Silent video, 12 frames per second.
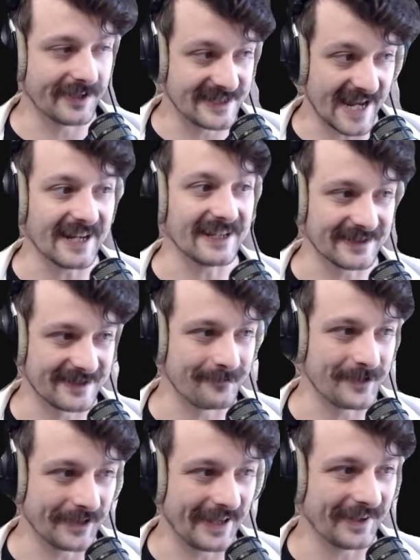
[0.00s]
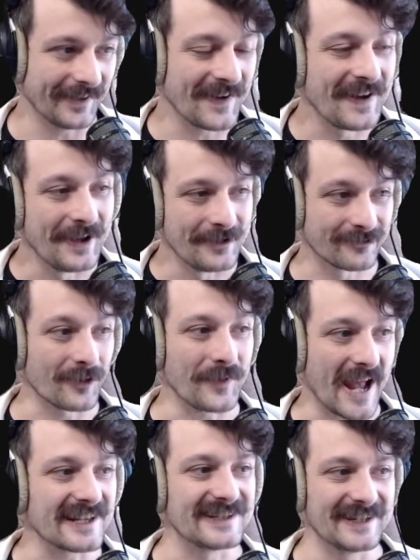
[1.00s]
dating simulator from
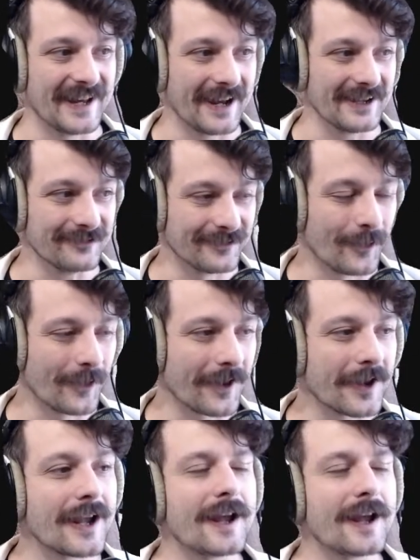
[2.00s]
1994,